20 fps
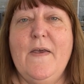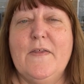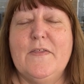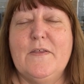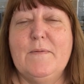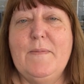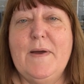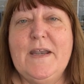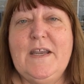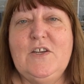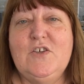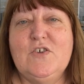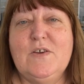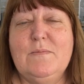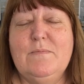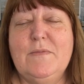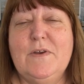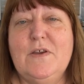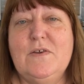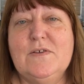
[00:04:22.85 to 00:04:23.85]
The Money
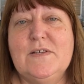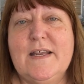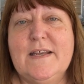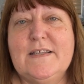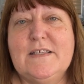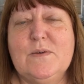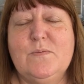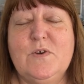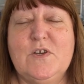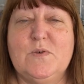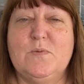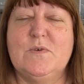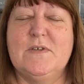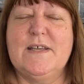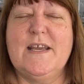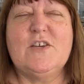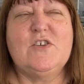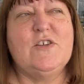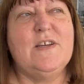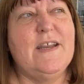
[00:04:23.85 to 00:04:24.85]
Gym newsletter, which was
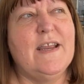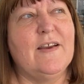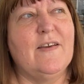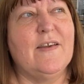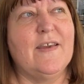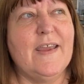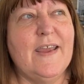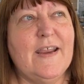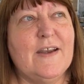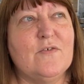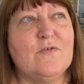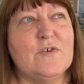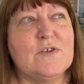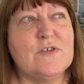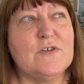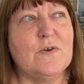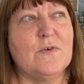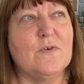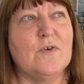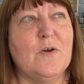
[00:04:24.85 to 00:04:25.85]
actually
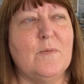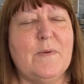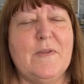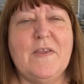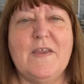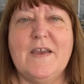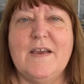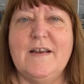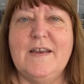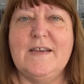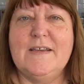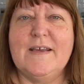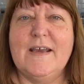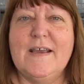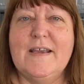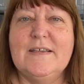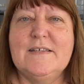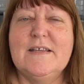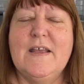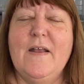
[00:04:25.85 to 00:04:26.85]
NicolaCairncross.com in the early
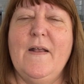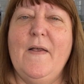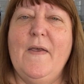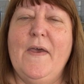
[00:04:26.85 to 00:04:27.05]
days,